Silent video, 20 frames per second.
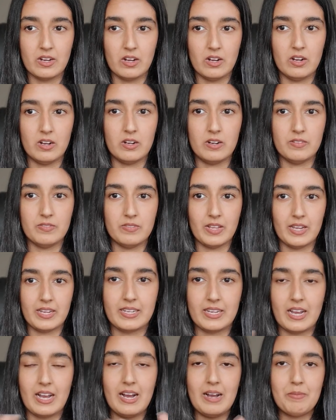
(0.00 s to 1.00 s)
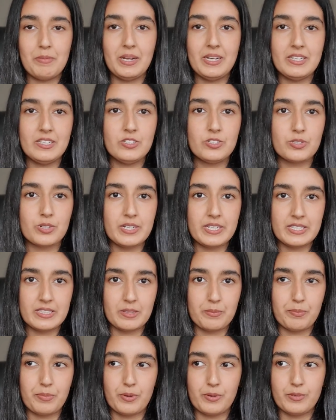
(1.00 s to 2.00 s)
of like, am I enjoying
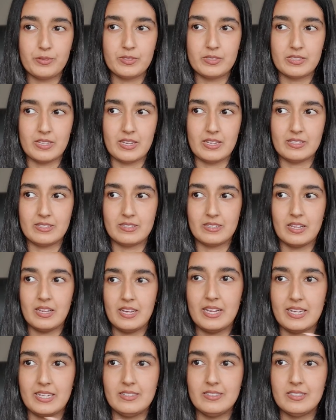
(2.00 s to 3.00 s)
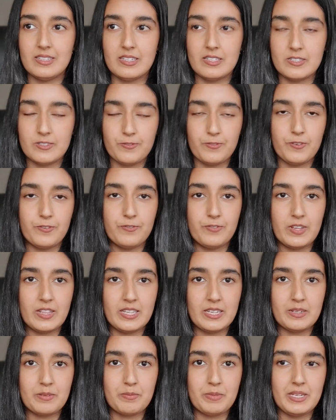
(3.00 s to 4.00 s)
the process? Is this
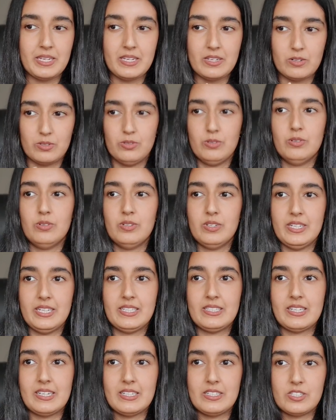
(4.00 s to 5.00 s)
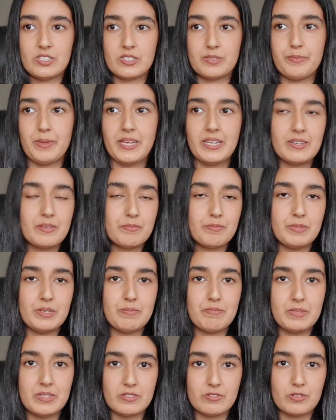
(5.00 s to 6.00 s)
fulfilling me, or is it just making me
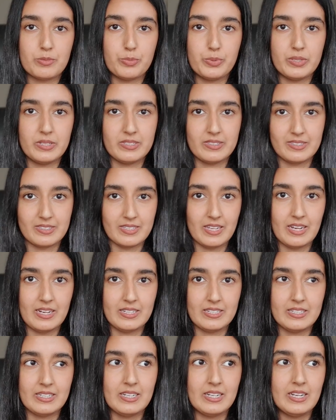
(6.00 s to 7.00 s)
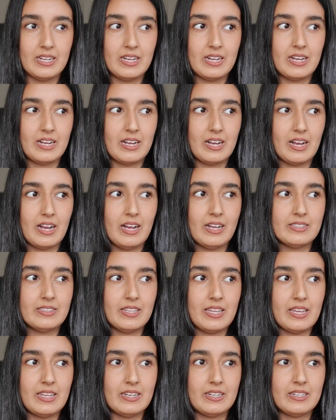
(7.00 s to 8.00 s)
miserable and sad? And
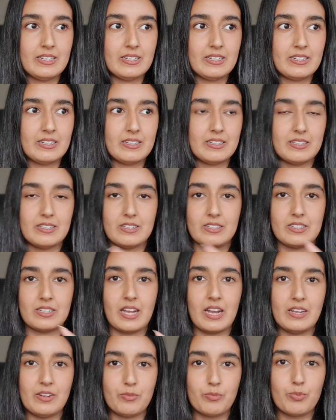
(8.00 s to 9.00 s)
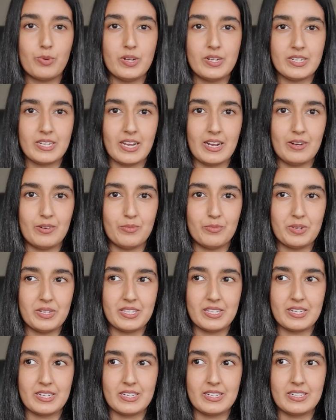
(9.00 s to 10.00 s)
then kind of work out
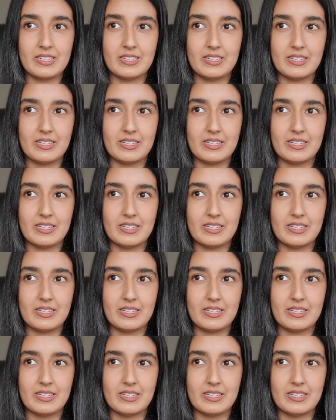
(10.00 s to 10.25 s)
whether